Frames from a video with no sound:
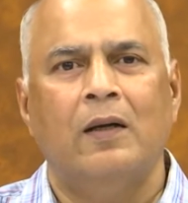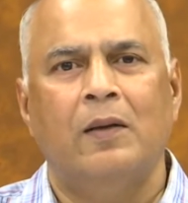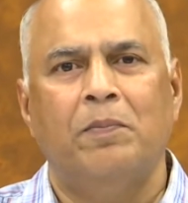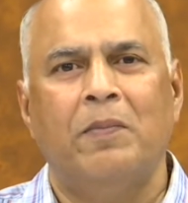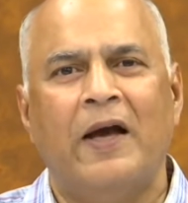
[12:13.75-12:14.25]

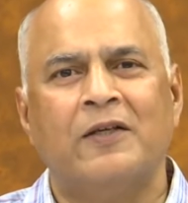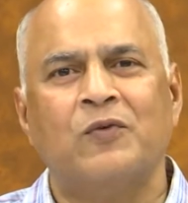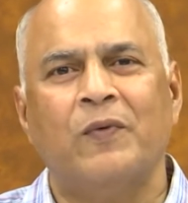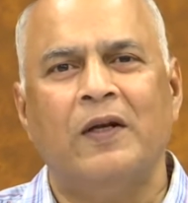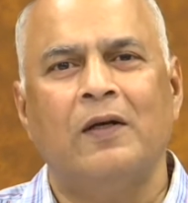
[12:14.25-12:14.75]

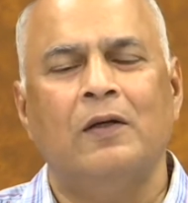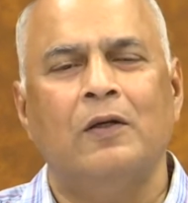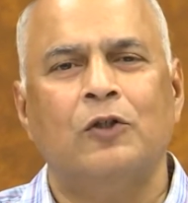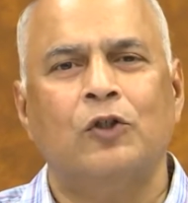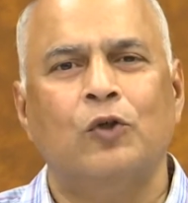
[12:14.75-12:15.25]
Maxwell
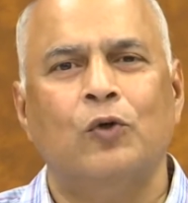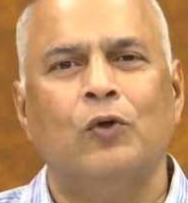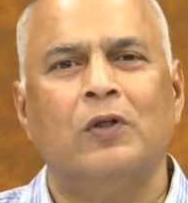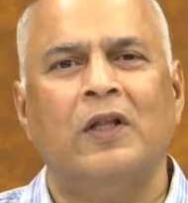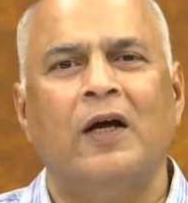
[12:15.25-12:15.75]
showed
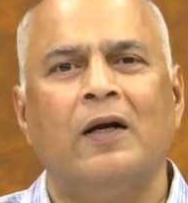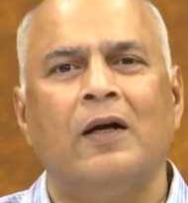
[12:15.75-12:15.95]
that